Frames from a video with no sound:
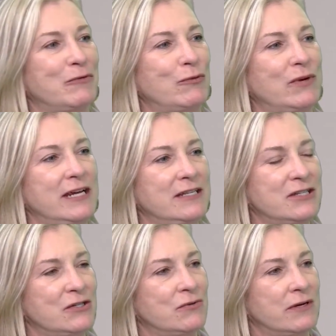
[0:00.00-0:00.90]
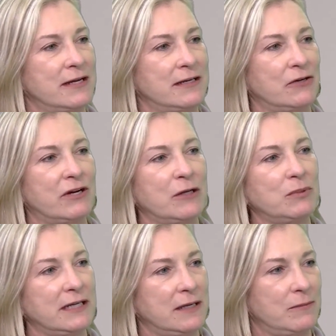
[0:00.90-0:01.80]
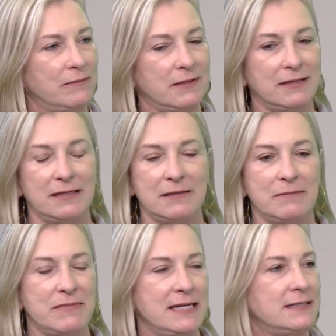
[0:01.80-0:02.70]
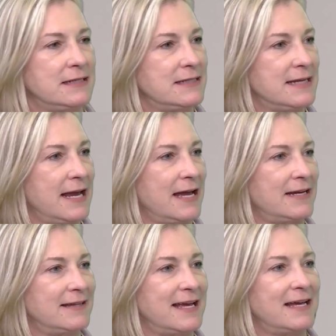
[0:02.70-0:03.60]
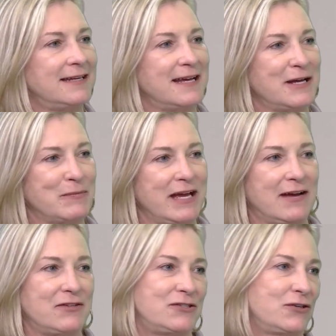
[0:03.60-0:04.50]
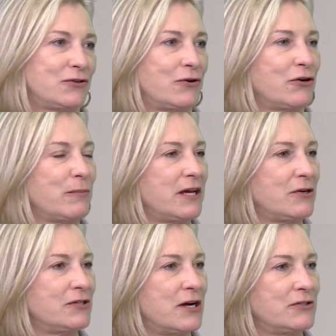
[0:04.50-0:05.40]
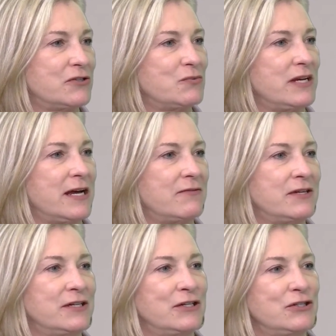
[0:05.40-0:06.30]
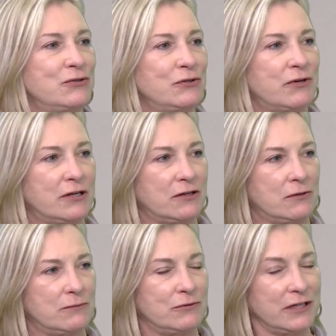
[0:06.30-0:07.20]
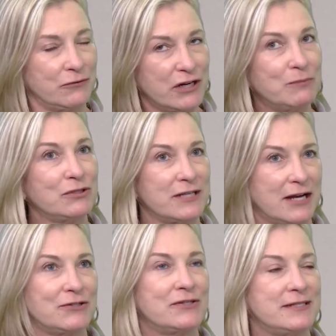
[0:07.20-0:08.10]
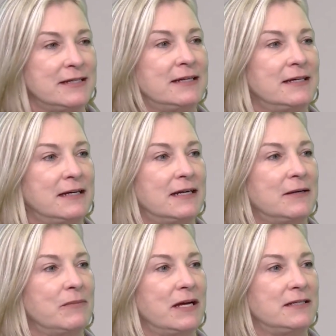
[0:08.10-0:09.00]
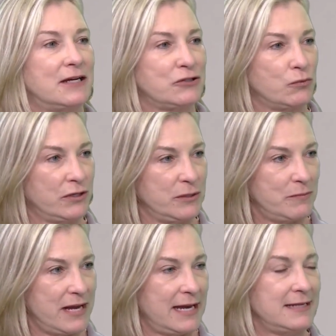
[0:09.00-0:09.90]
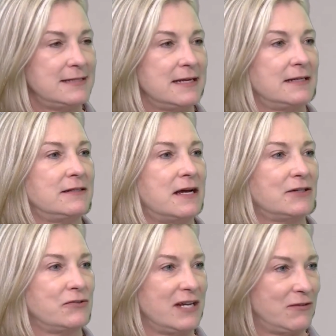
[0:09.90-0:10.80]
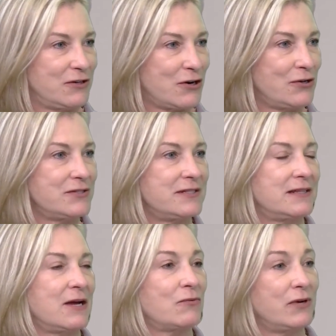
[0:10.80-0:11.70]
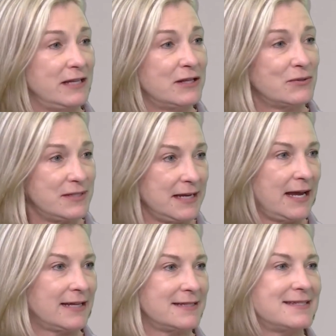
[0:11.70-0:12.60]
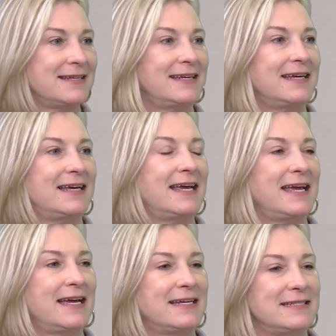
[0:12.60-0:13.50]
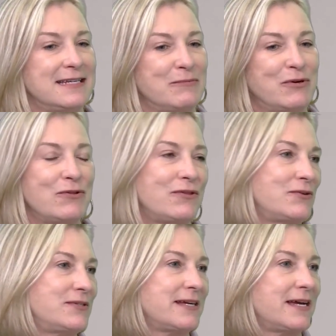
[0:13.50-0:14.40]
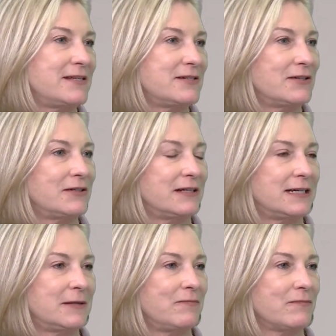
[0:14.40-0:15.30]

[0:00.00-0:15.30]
we do an incredibly amazing scan. And then I have to toot our horn about our doctors. We have two incredible doctors, a Dr. William Pace and a Dr. David Carlson, that read those scans. And both of those guys are